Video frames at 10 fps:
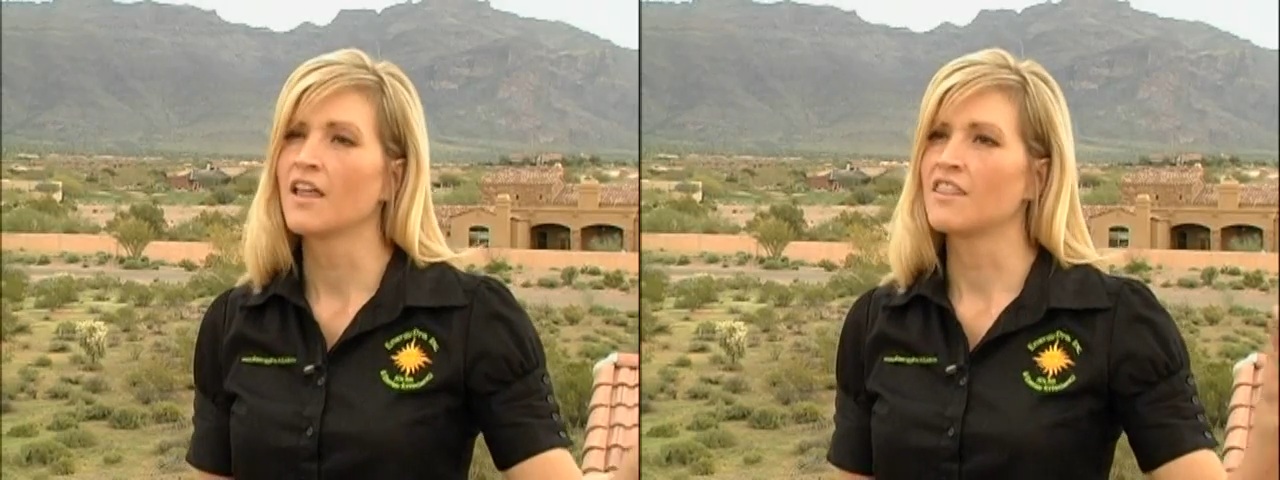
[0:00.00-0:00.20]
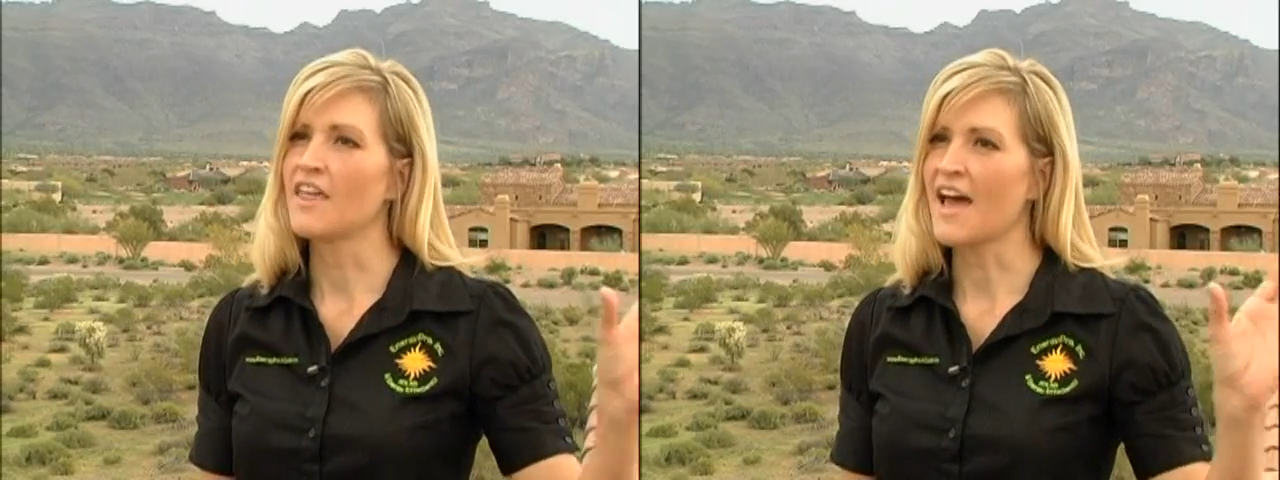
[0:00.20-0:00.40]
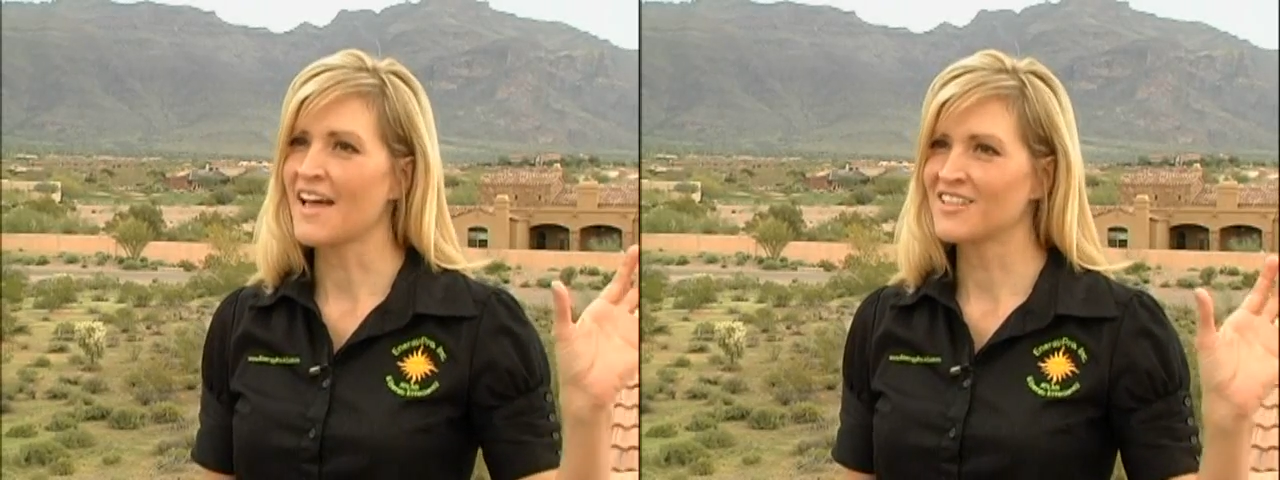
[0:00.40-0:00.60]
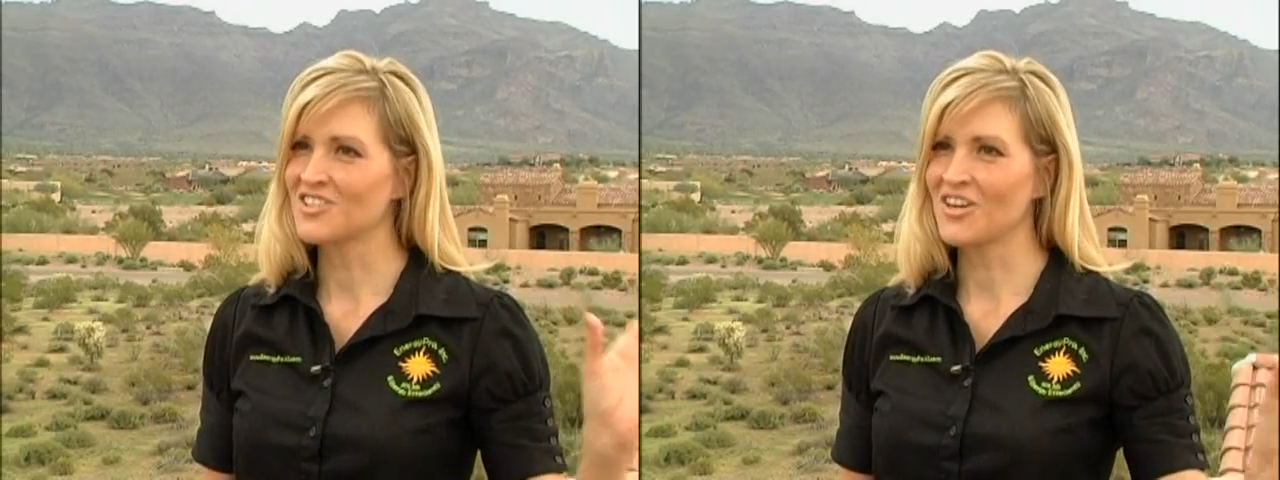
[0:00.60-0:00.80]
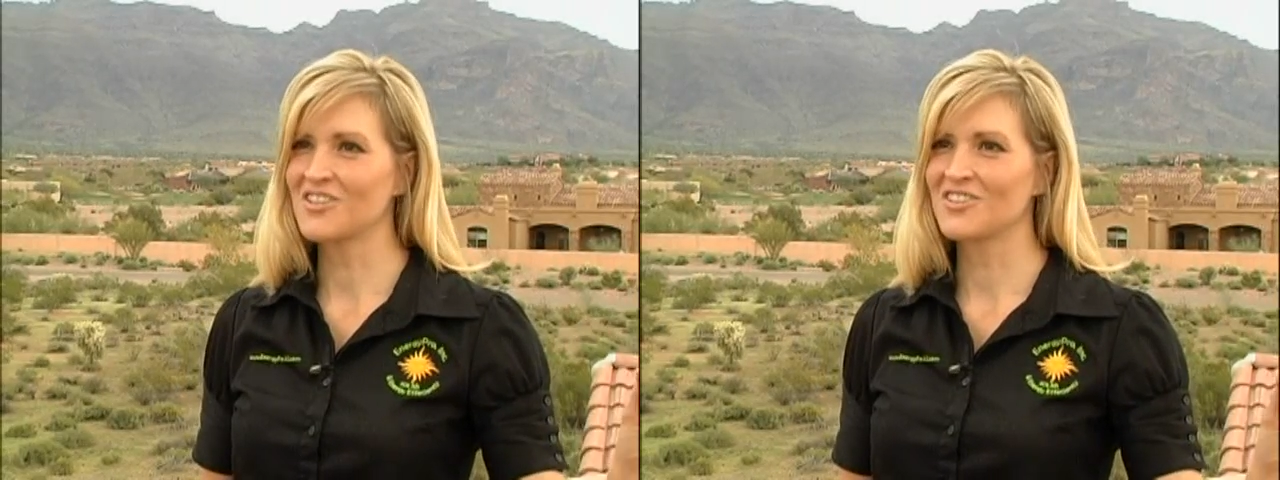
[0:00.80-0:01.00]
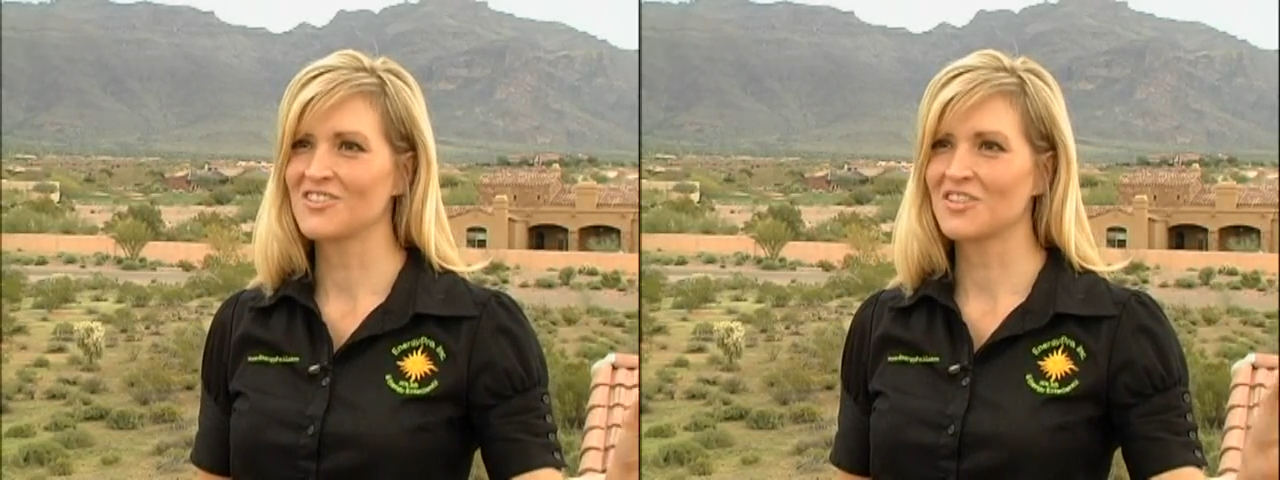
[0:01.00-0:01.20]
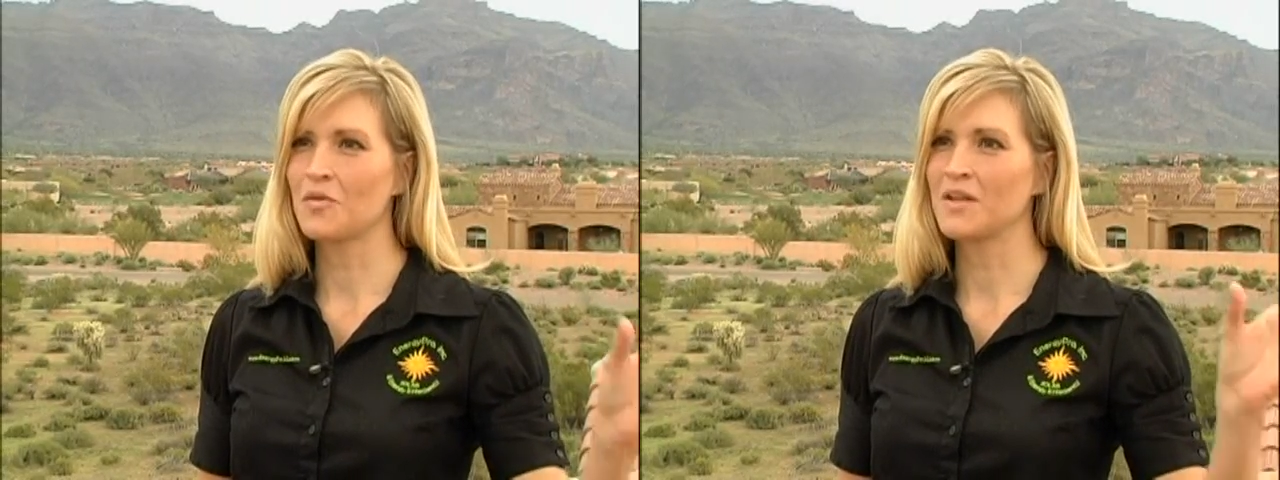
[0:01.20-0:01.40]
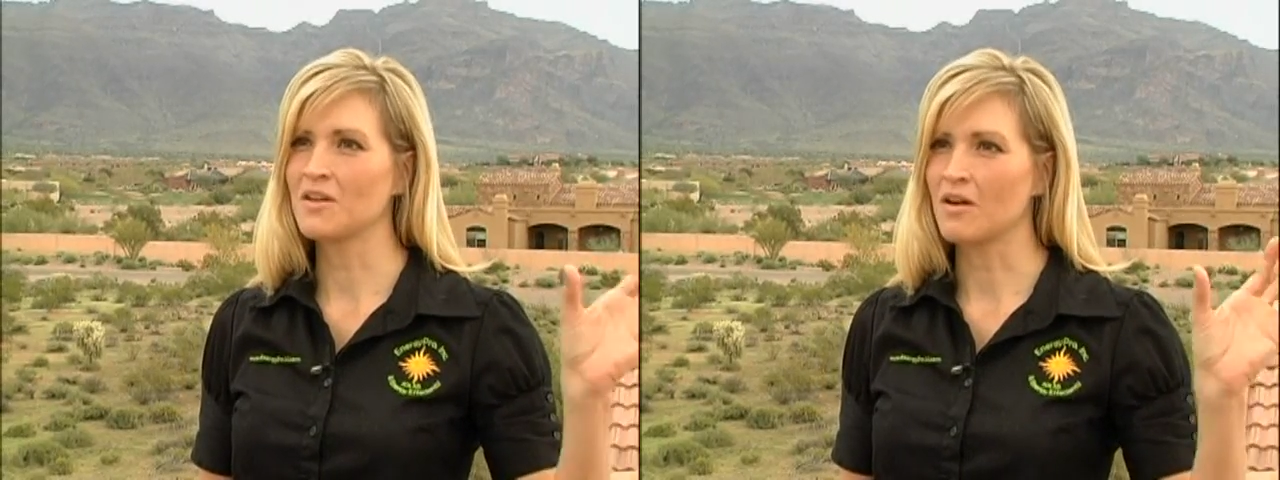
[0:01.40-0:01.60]
That charger is
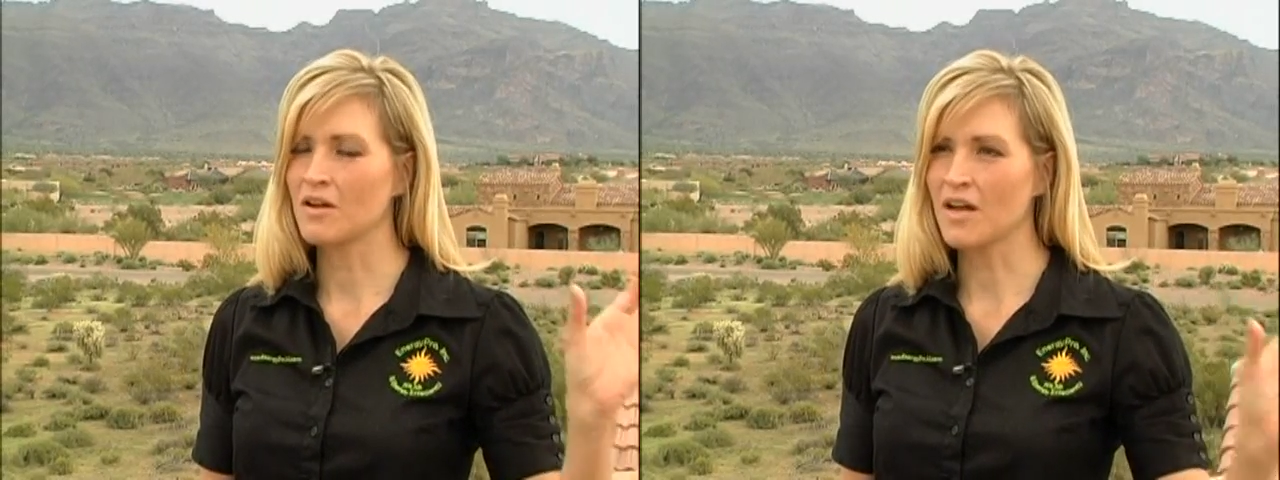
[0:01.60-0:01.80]
going to